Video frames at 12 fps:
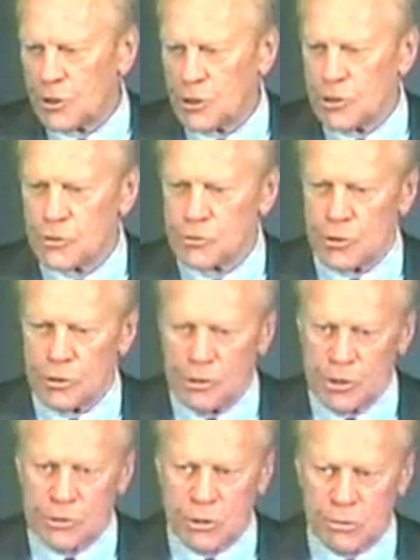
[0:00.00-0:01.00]
is in
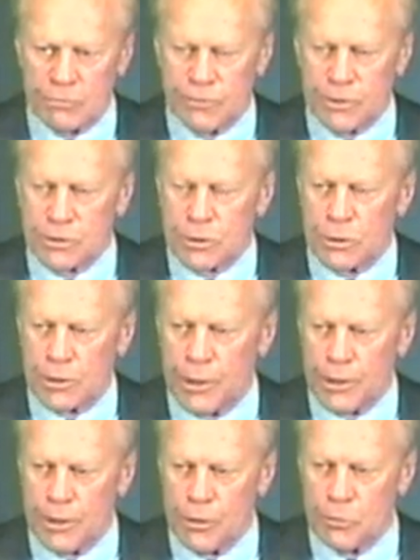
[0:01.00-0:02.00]
this fiscal
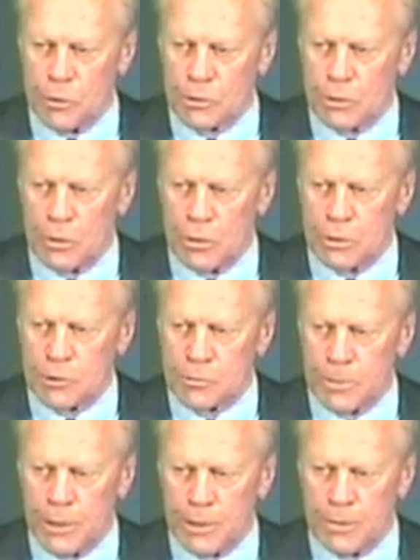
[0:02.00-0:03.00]
year, we're going to
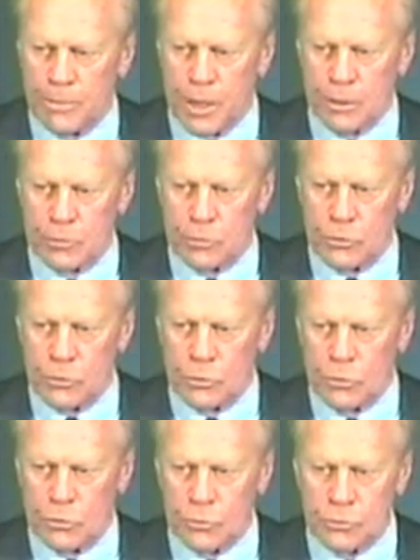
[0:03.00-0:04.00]
spend about
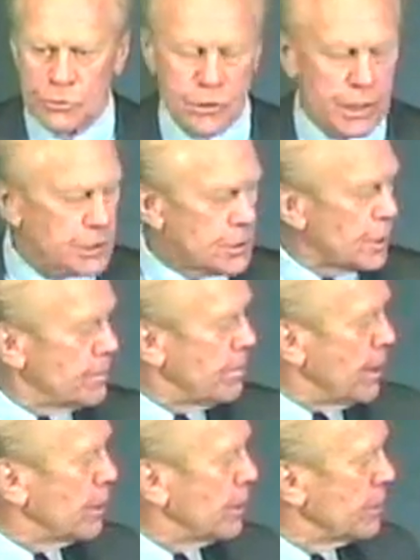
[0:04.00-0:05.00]
$260
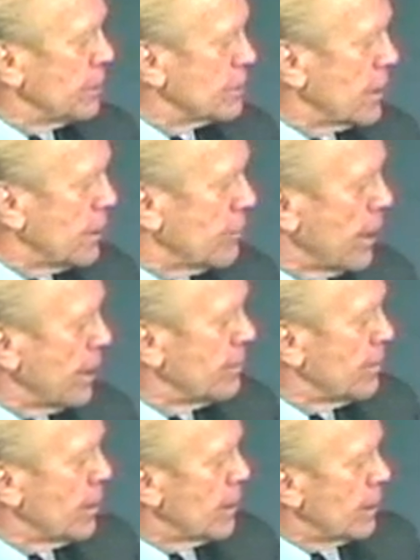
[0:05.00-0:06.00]
billion. Is that right,
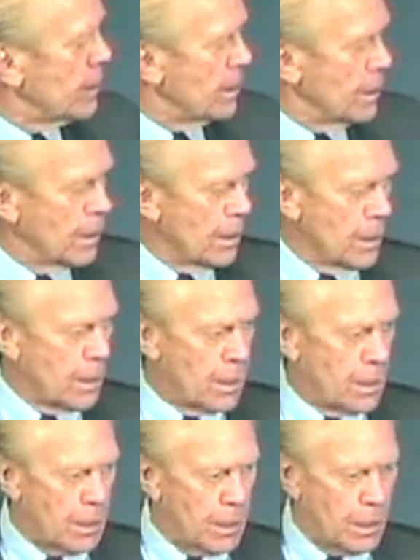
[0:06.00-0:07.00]
Marty?
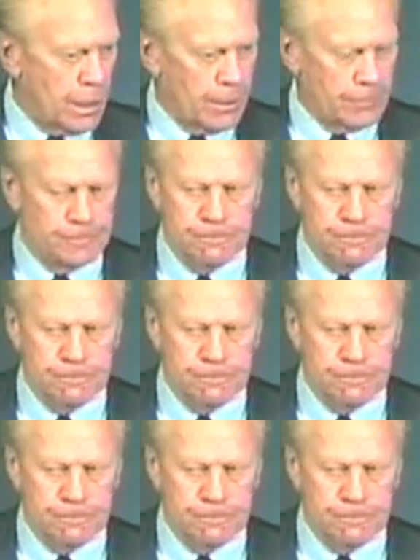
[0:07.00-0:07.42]
I